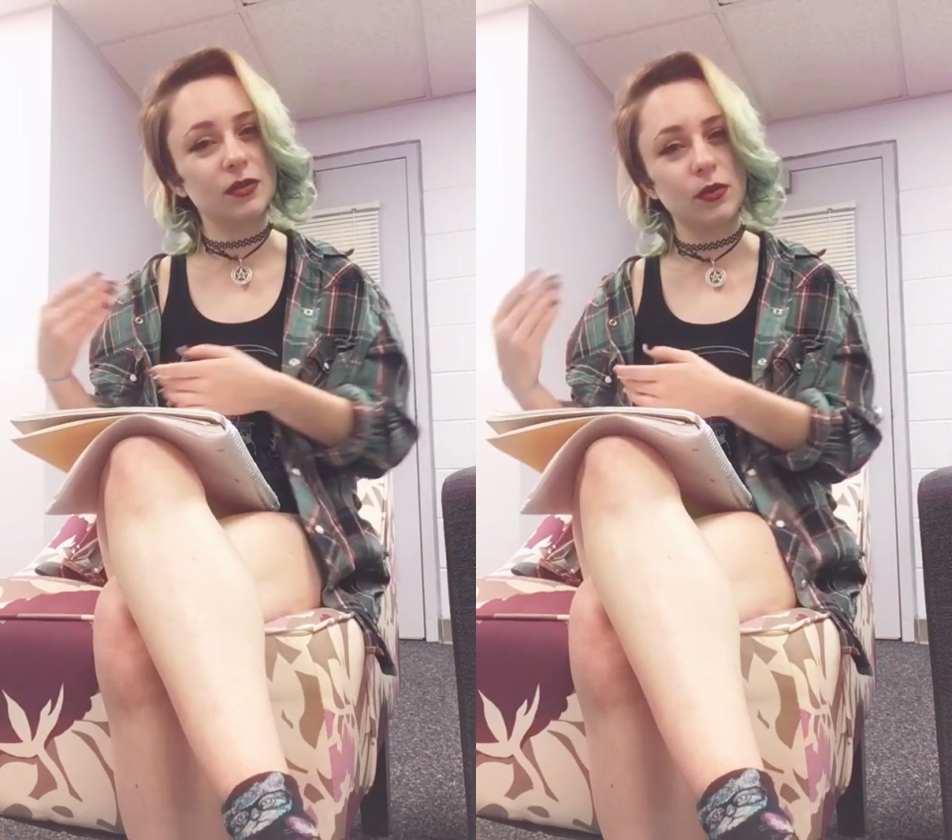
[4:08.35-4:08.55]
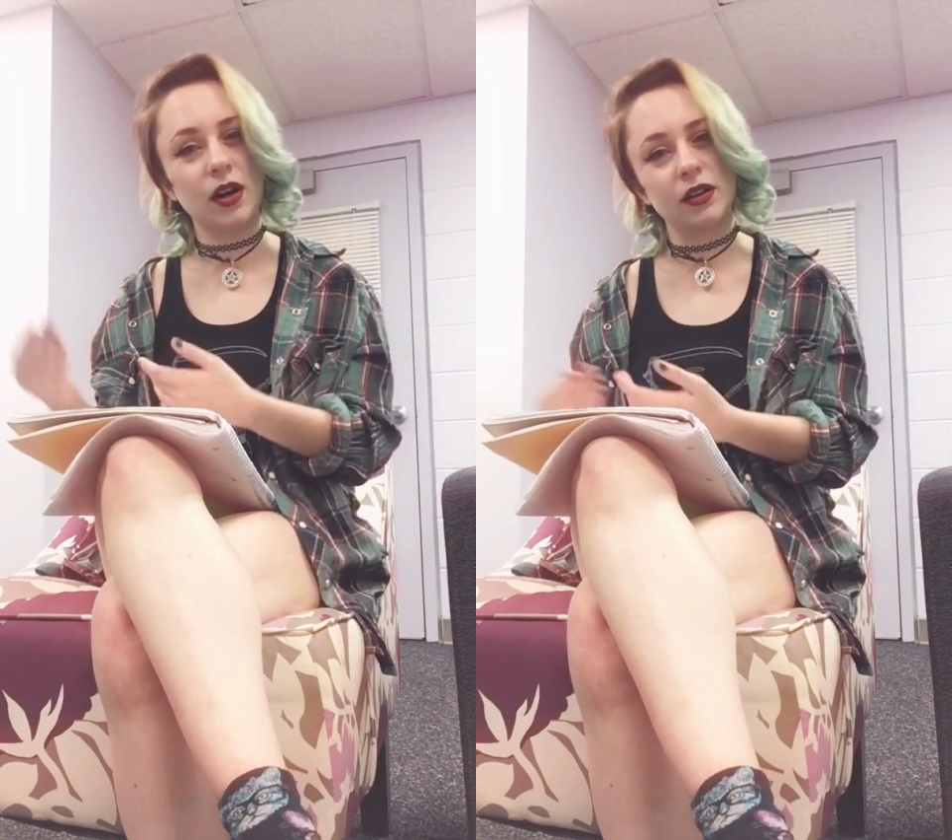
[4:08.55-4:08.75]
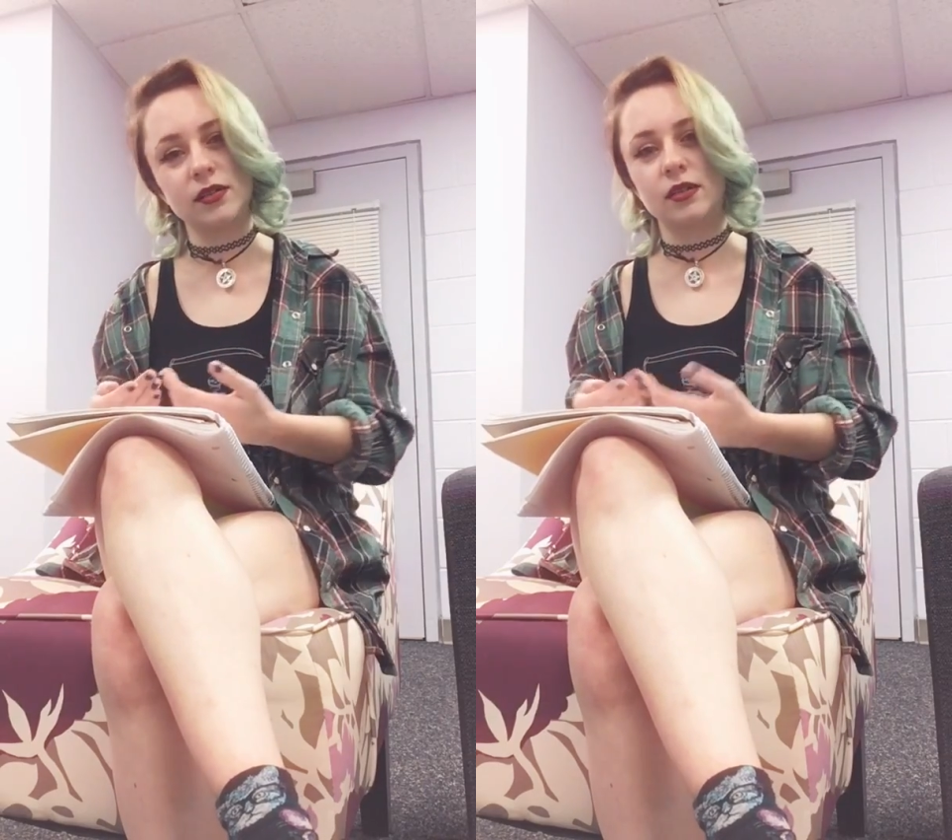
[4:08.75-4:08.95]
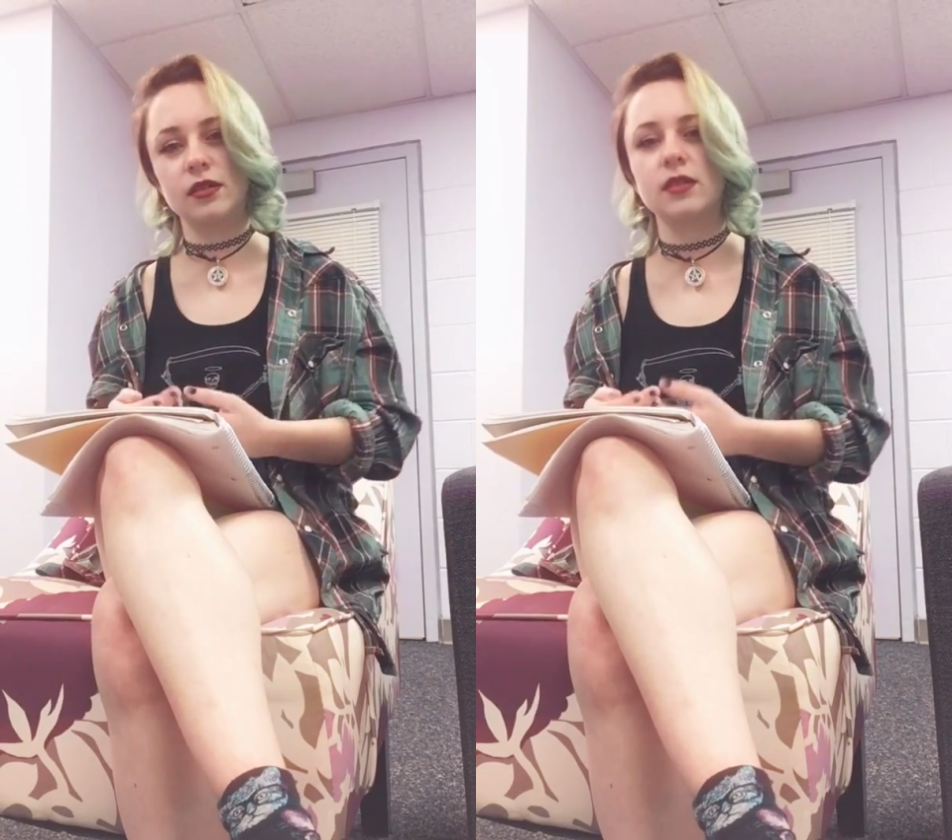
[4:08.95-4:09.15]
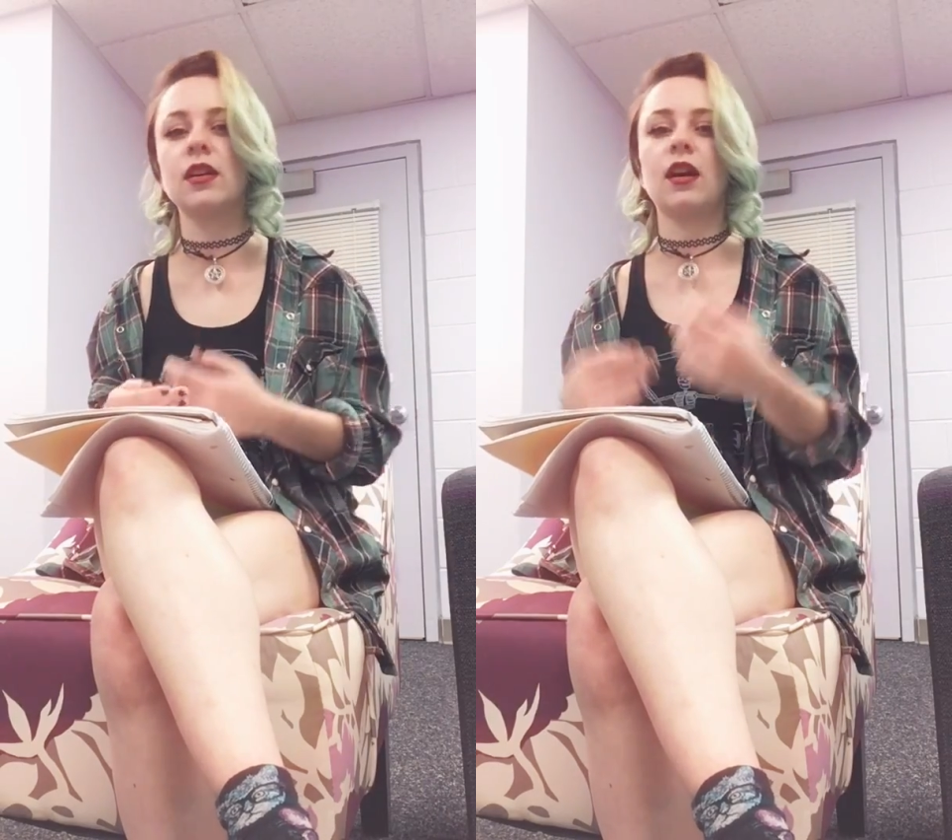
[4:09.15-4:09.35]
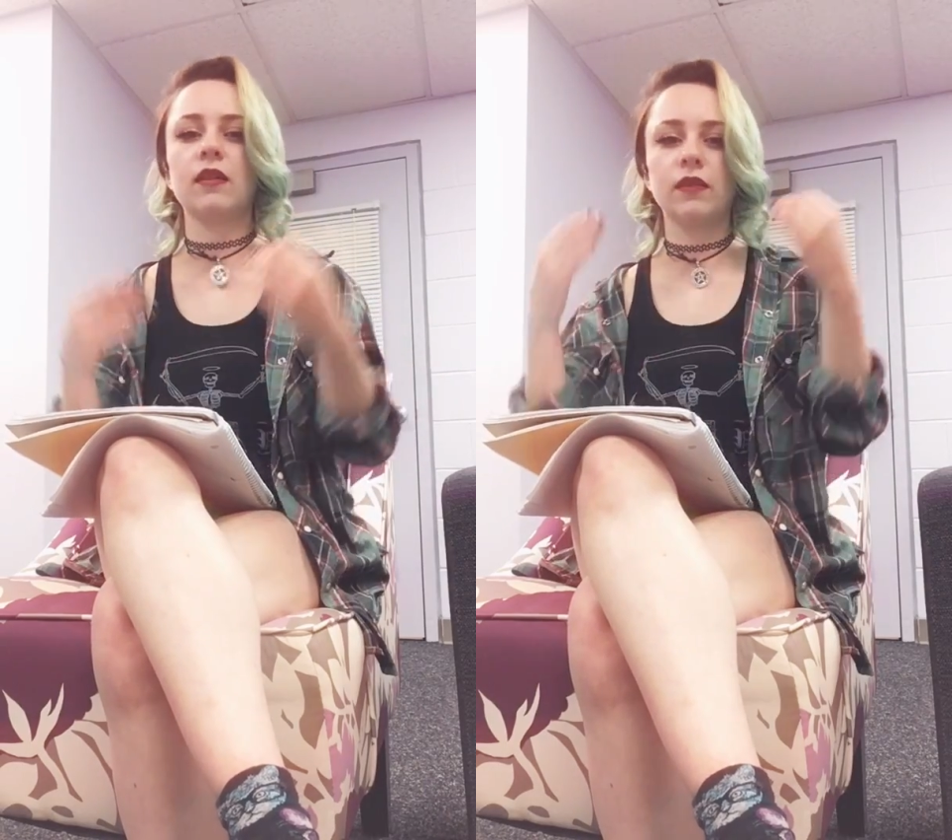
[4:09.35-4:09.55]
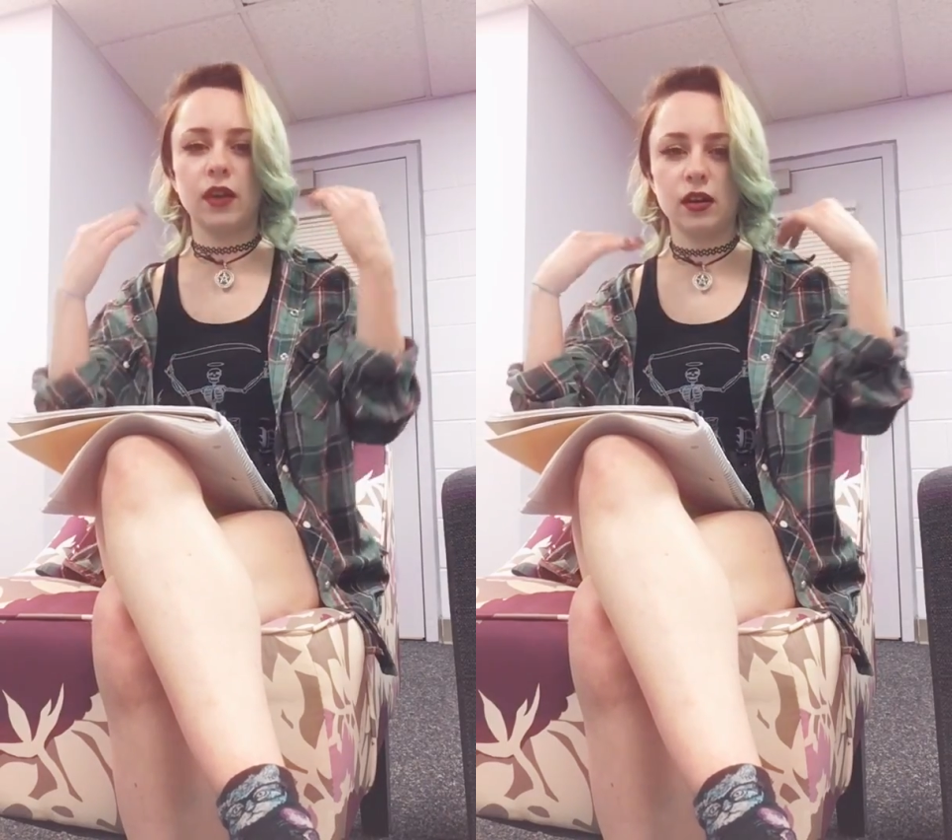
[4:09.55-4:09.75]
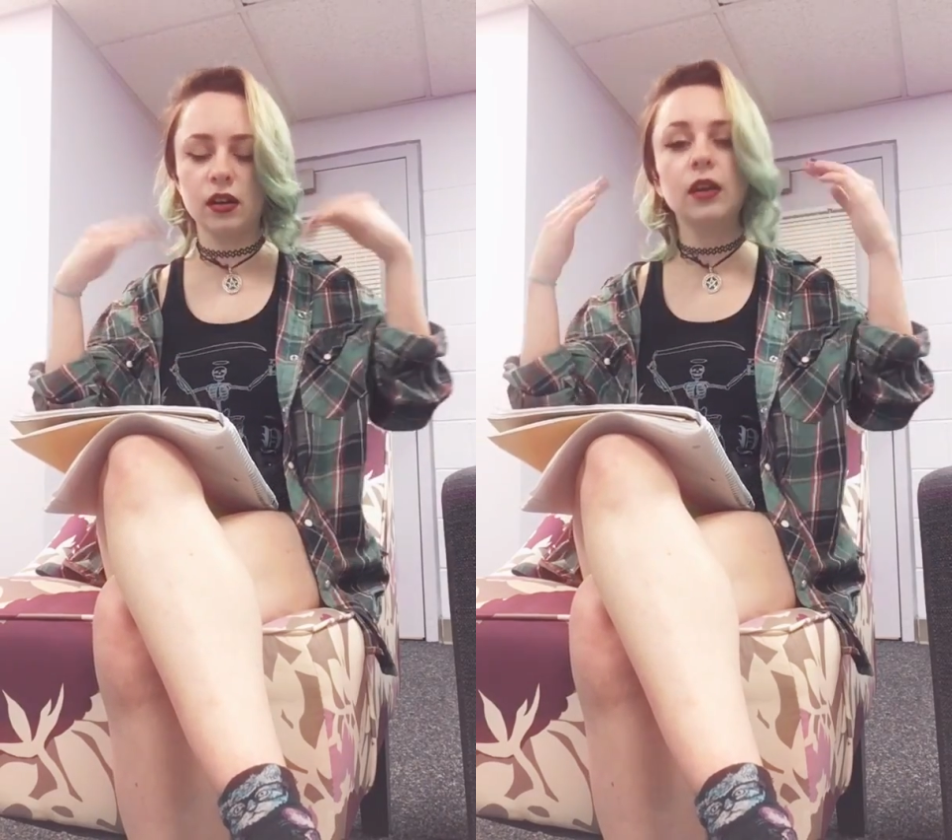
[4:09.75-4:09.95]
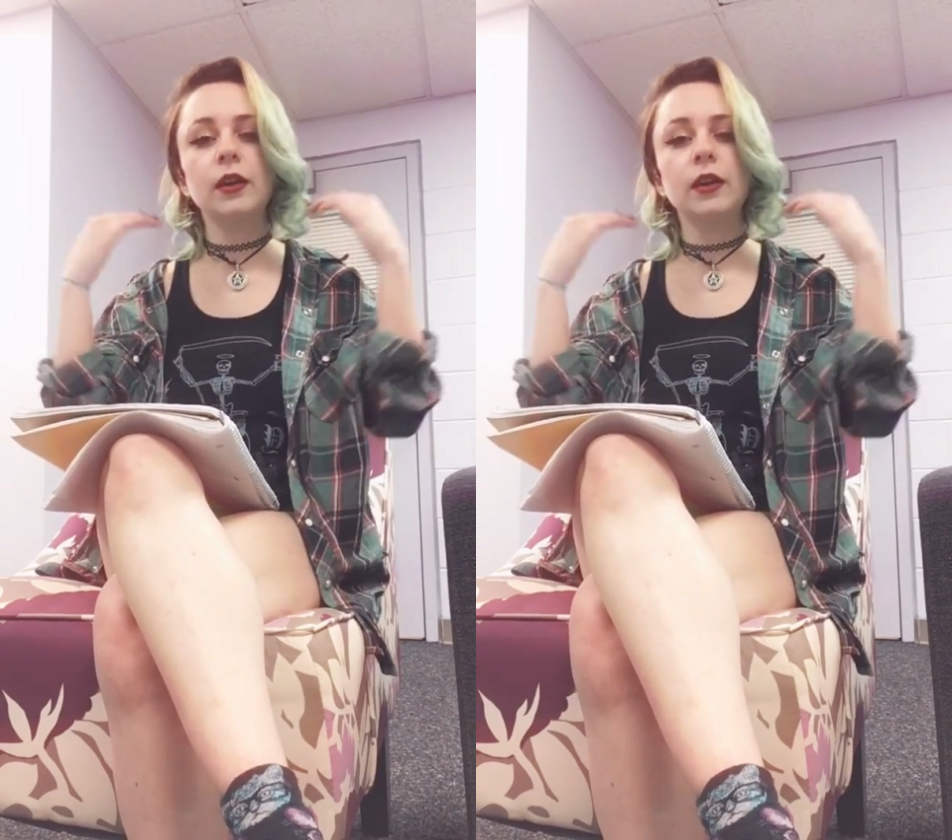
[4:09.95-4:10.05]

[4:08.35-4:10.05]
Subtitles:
why it's good to have that